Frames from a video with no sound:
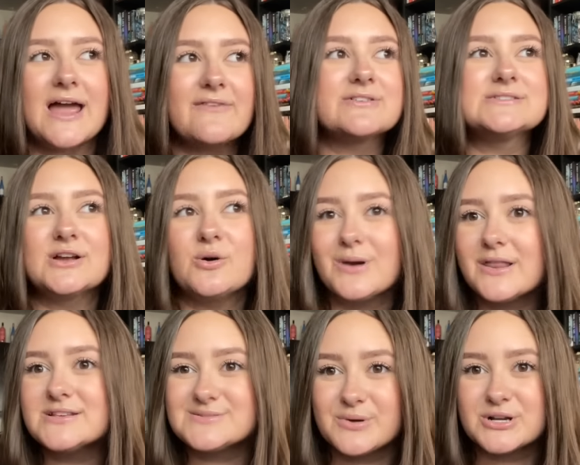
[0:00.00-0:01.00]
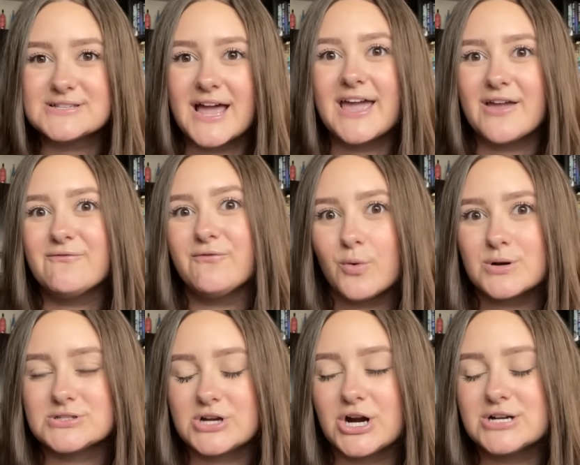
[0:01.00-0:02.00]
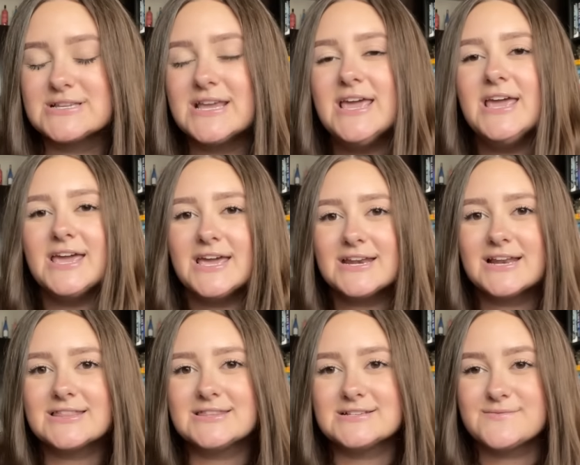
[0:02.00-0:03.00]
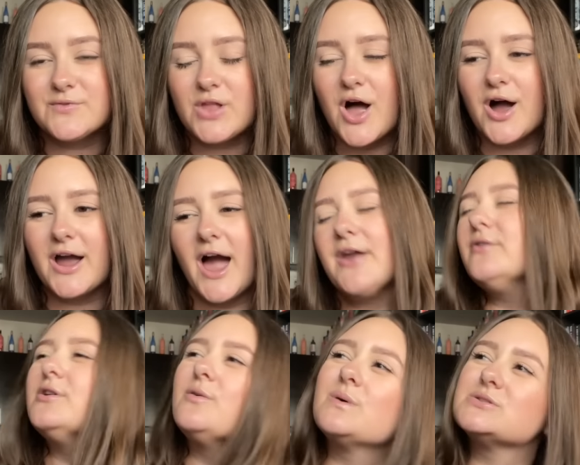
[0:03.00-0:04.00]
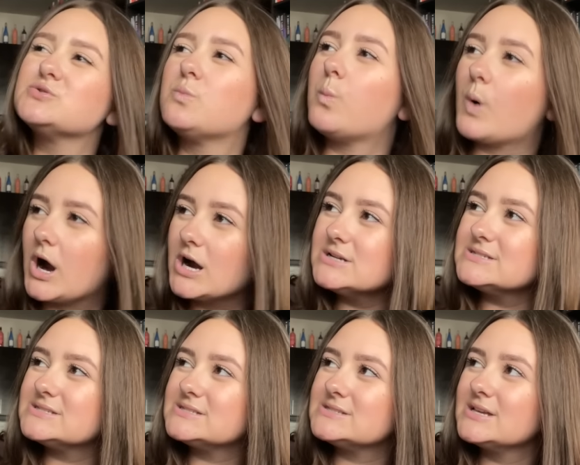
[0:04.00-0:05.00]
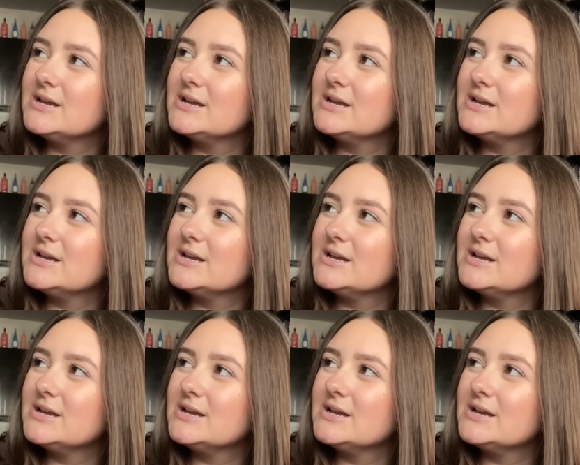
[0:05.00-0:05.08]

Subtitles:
Every single one of these books I gave 4 stars in this vlog. I don't know what's worse.